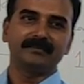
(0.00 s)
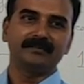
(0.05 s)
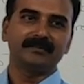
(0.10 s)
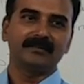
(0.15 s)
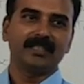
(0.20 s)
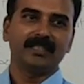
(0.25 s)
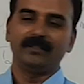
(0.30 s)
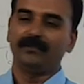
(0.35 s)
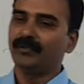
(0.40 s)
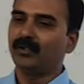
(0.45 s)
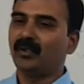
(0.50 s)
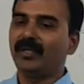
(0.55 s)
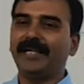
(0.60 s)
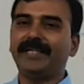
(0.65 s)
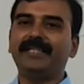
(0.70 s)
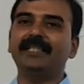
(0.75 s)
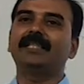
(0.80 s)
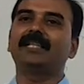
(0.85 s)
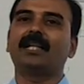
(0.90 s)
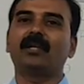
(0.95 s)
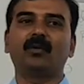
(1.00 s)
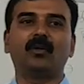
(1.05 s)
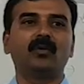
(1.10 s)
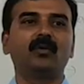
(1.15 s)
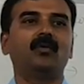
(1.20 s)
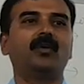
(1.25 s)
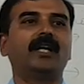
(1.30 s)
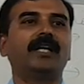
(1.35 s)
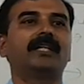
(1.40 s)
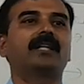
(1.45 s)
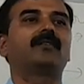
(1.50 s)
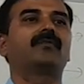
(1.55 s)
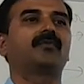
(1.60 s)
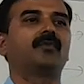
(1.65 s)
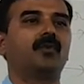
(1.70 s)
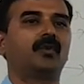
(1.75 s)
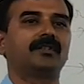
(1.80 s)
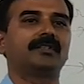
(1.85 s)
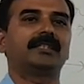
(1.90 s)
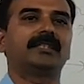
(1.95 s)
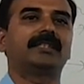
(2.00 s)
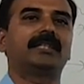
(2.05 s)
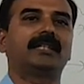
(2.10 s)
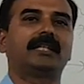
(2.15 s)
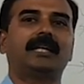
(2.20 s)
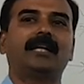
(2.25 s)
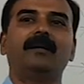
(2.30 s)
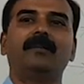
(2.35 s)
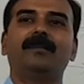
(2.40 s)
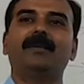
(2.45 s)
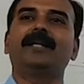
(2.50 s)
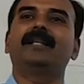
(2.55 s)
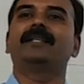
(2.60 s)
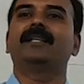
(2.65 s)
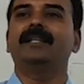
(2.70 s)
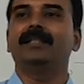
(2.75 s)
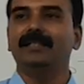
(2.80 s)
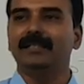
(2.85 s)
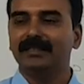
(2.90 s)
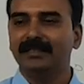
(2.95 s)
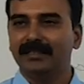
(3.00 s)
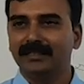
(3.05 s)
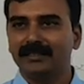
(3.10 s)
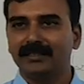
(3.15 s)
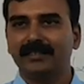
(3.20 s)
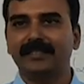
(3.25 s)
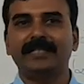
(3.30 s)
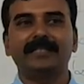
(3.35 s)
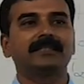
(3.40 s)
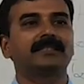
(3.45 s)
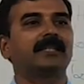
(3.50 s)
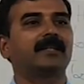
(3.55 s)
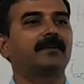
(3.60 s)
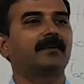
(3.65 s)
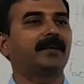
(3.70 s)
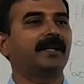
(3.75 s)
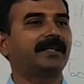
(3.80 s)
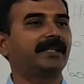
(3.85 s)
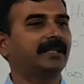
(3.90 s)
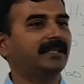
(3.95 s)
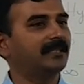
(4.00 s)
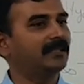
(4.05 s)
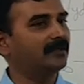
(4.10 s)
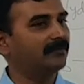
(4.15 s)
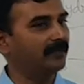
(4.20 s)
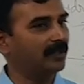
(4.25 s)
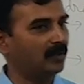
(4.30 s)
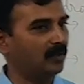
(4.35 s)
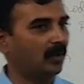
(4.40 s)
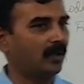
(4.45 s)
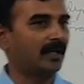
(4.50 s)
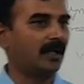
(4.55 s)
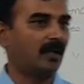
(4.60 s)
If you let it alone, water floats on the top, and then the denser particles will go down.